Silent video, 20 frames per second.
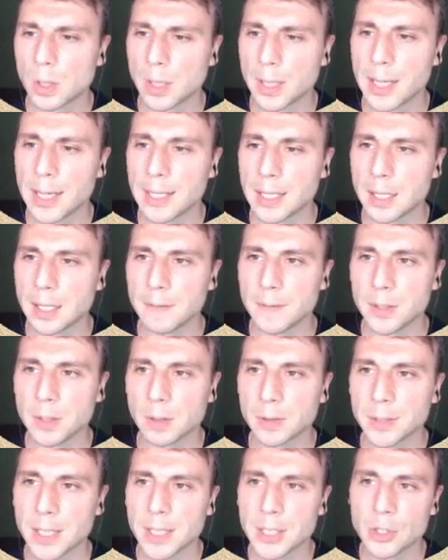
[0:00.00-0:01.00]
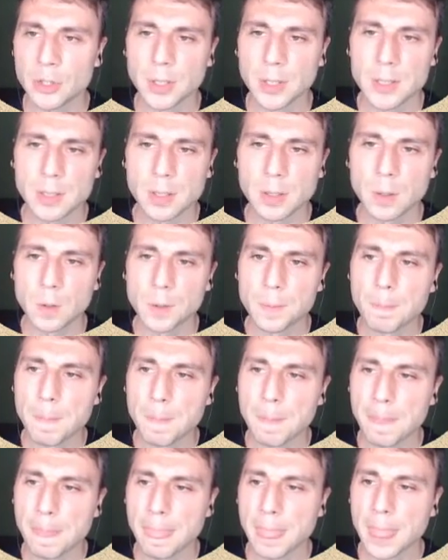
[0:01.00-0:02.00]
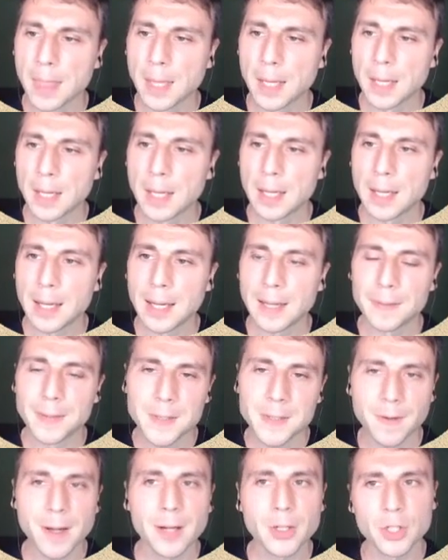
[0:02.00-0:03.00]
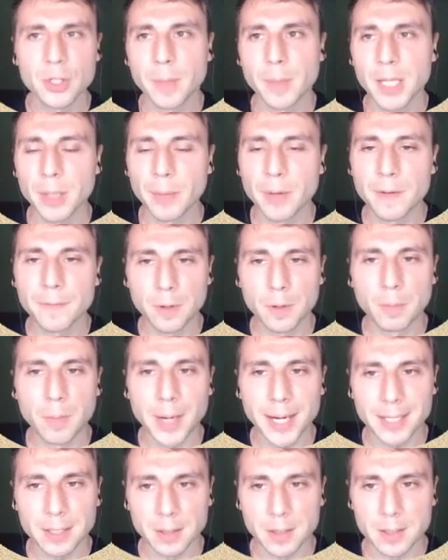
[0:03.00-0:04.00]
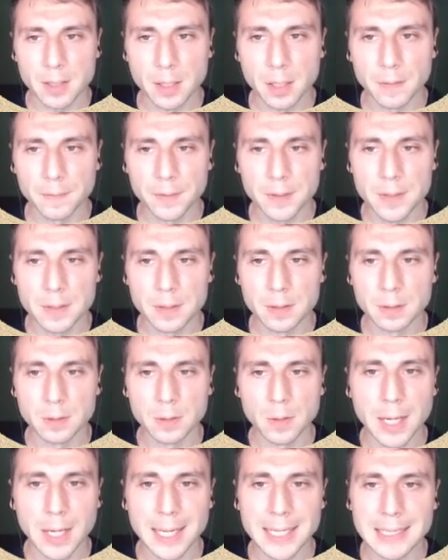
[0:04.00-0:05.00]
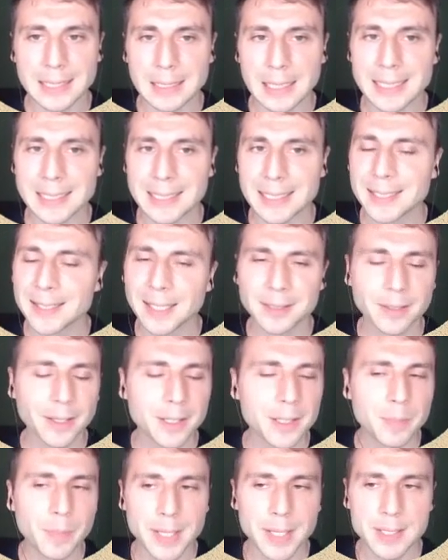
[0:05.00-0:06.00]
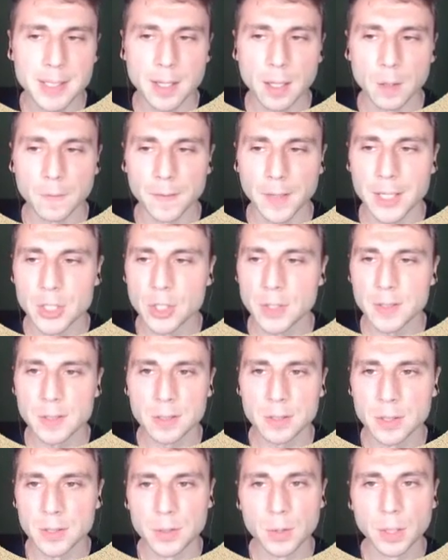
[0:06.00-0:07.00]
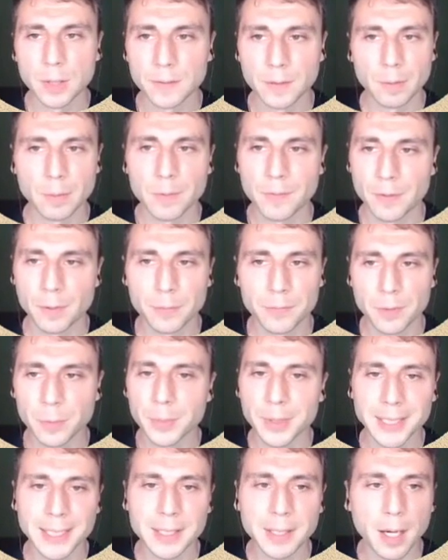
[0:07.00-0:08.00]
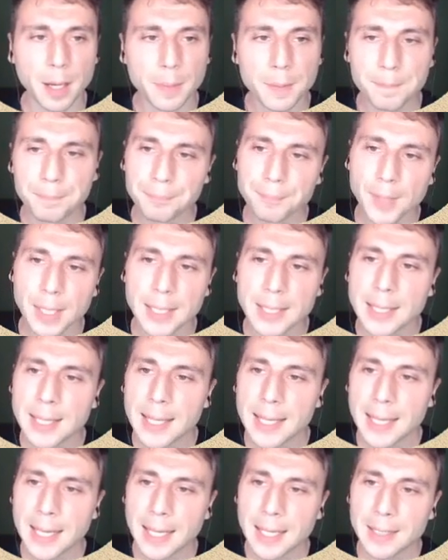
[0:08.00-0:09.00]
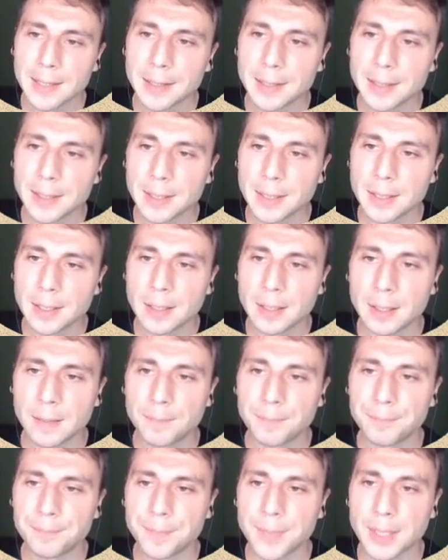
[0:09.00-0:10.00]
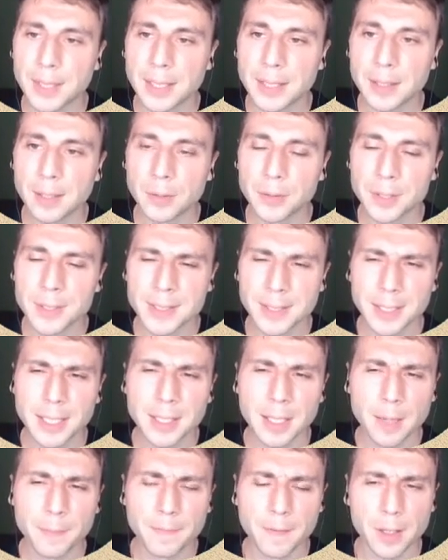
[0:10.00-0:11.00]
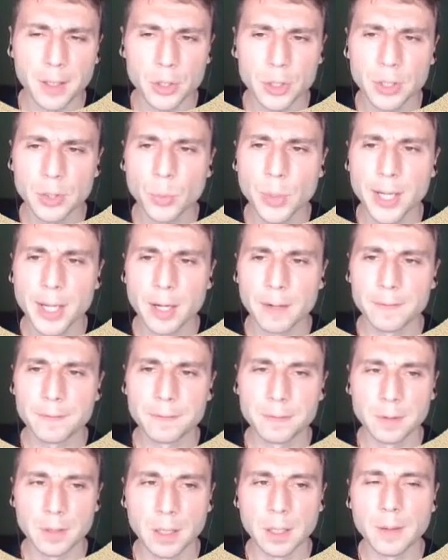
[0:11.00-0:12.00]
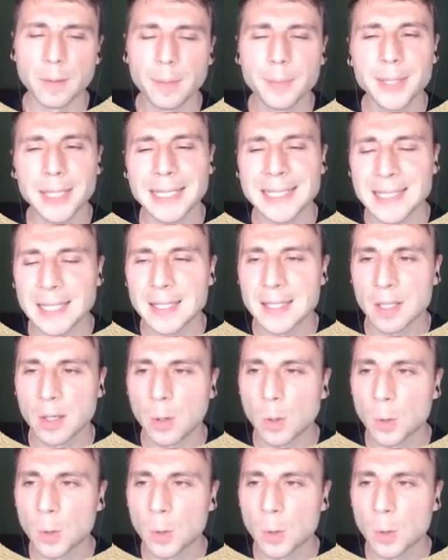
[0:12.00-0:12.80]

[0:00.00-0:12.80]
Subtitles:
AKV rotation, it's called. And this function, by the way, from Microsoft. So I did not create it myself. I just took it from the GitHub. And on this GitHub function, we have, it's